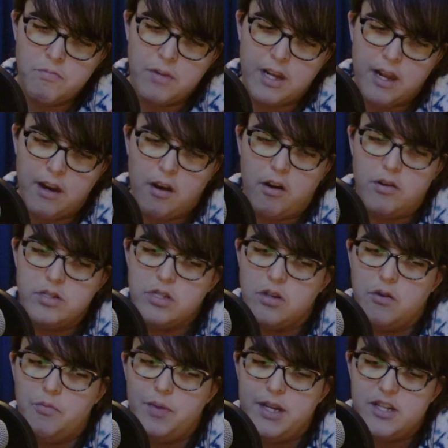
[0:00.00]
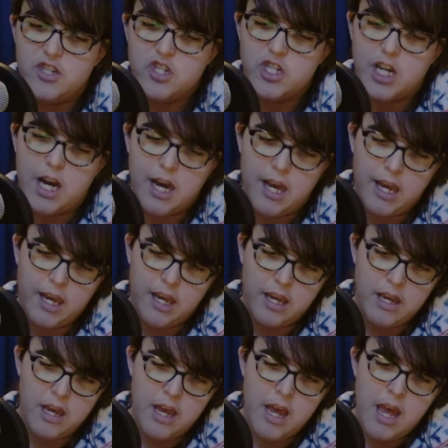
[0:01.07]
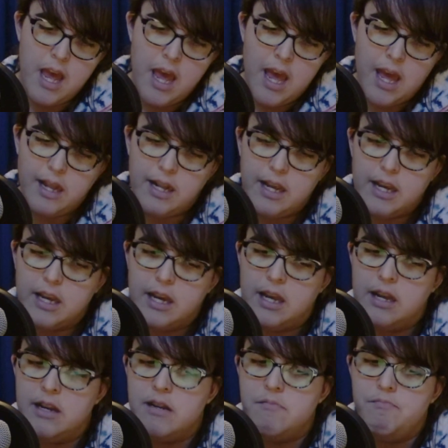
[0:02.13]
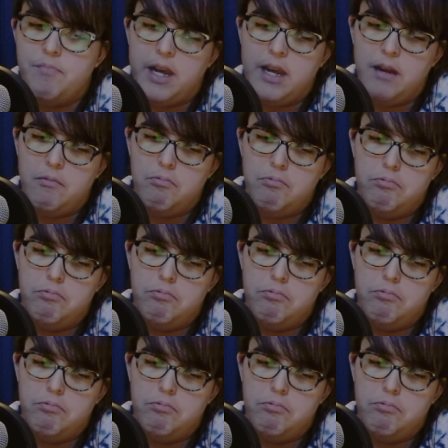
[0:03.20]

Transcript: can also be shy, and they can be